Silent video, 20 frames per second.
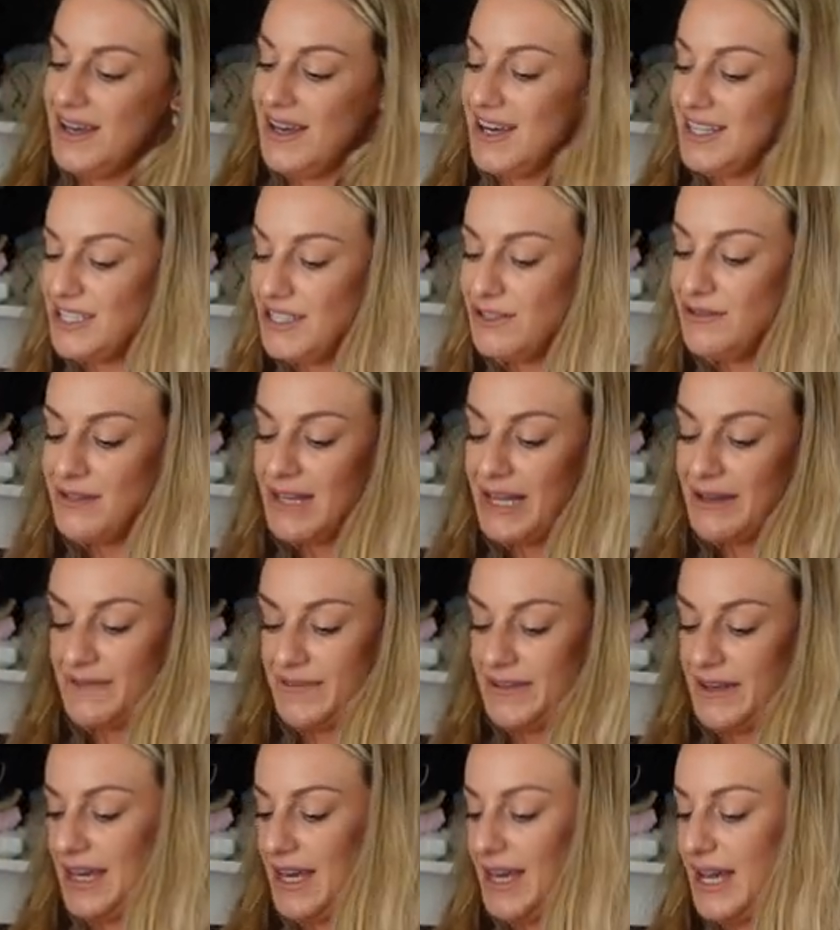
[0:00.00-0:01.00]
I do love
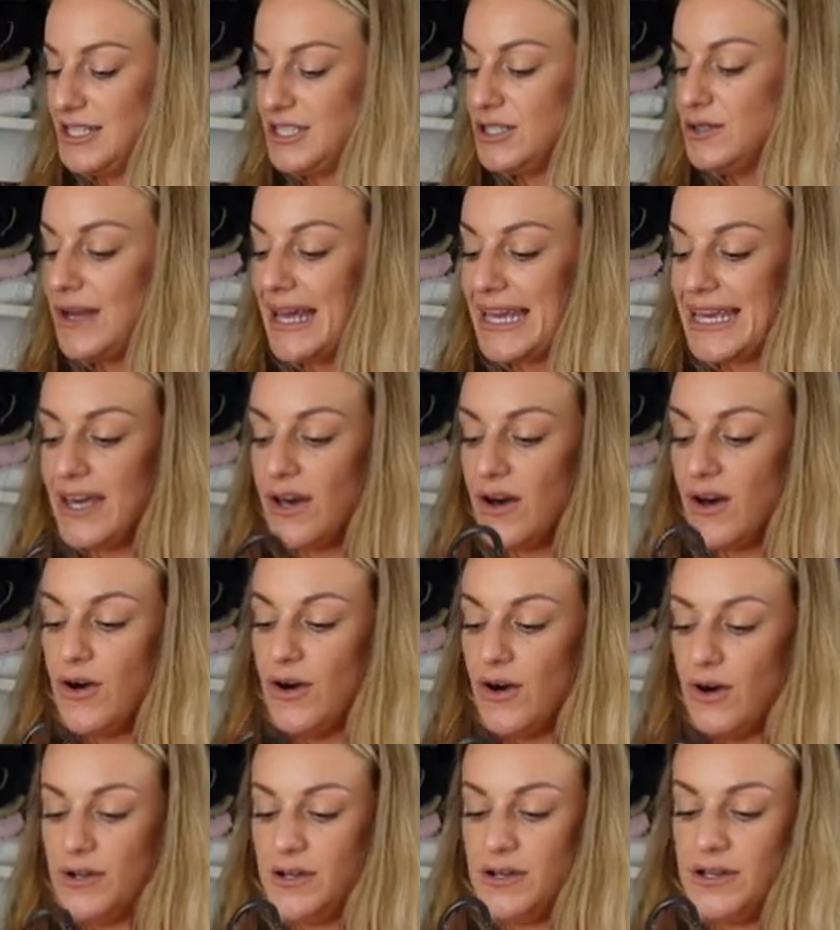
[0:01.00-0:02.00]
it. I do like it
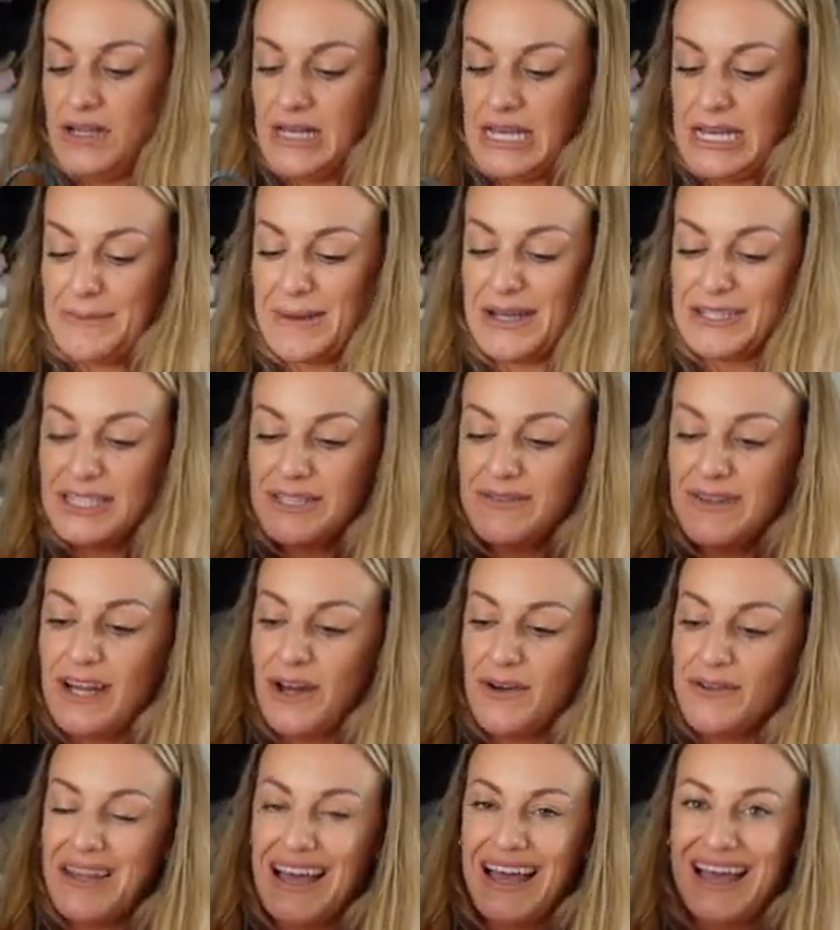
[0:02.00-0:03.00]
on. I just feel it
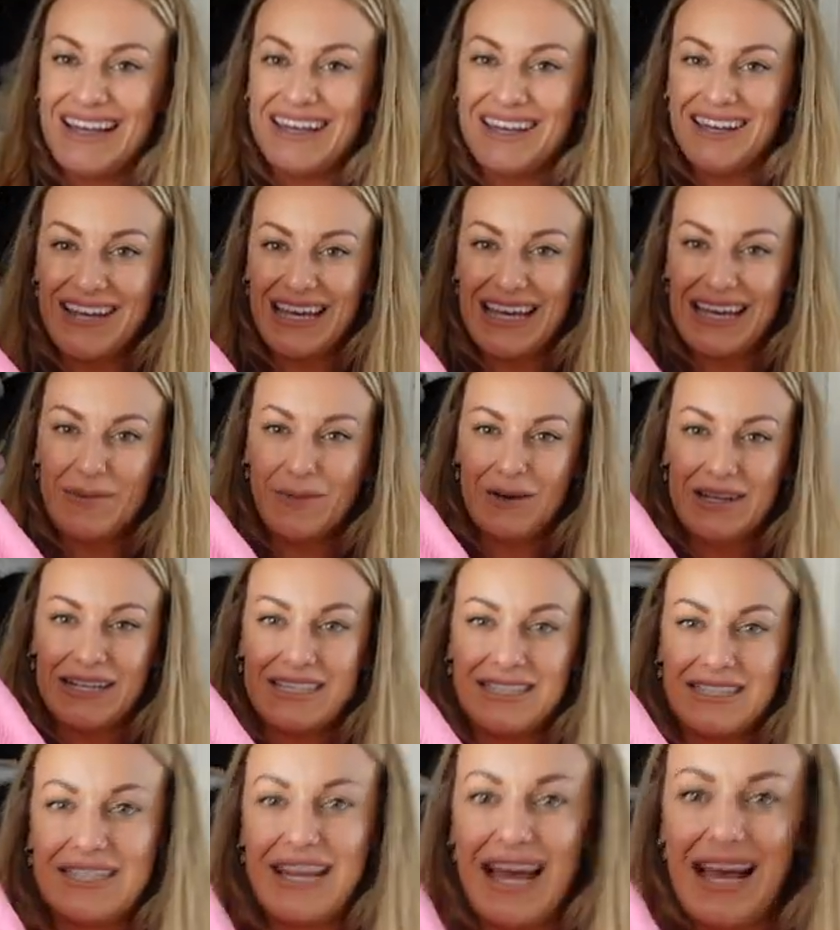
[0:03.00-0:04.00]
on the hanger. Like when
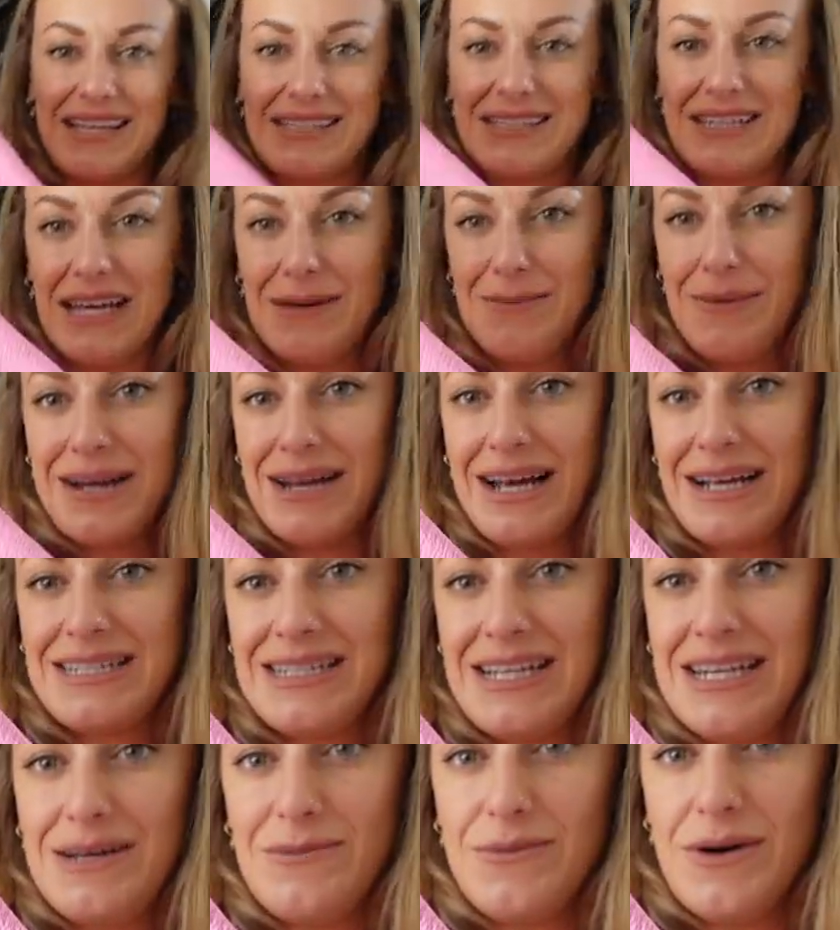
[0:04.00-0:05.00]
it's next to like my nice
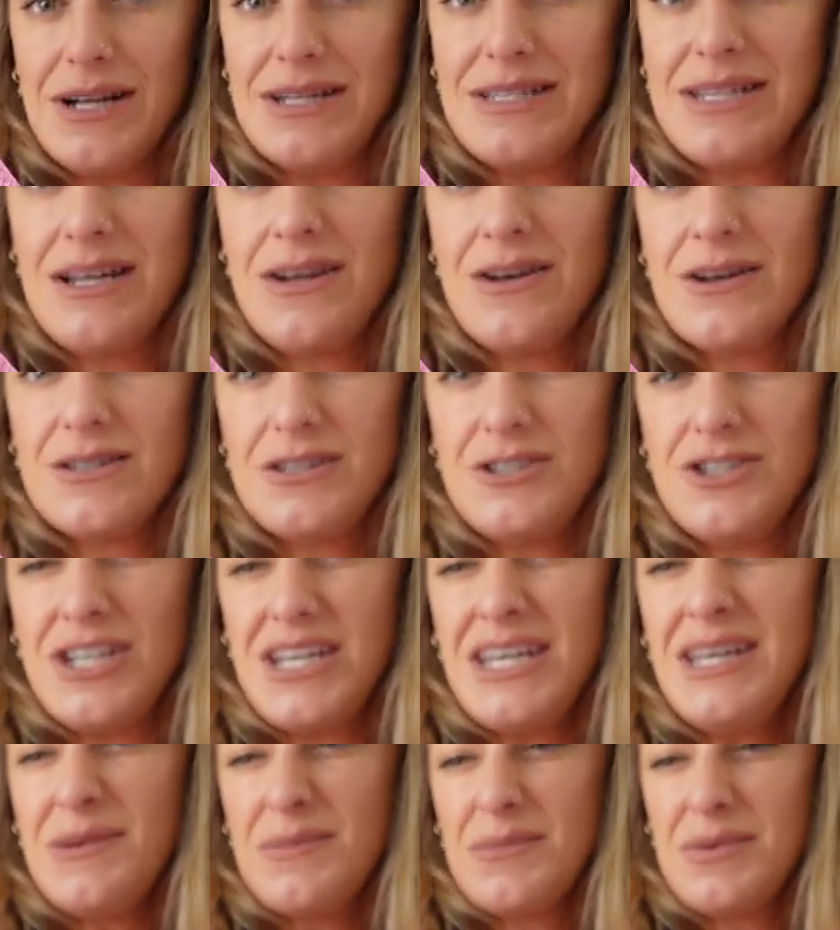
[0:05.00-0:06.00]
linen ones, it looks
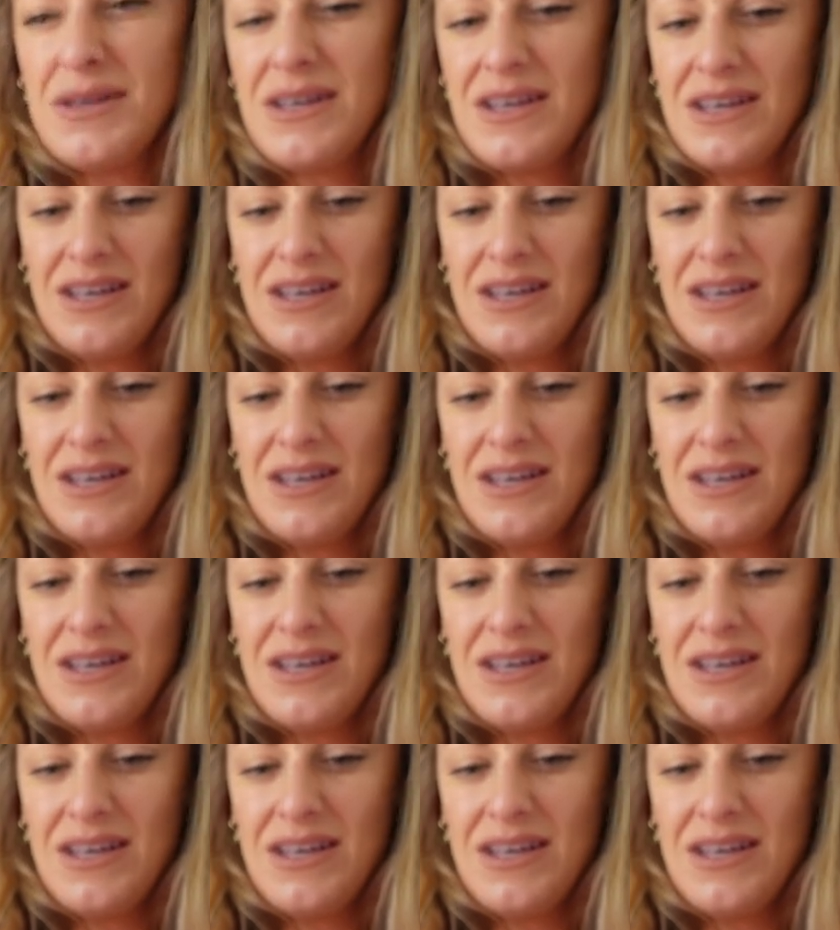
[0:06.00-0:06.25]
cheap.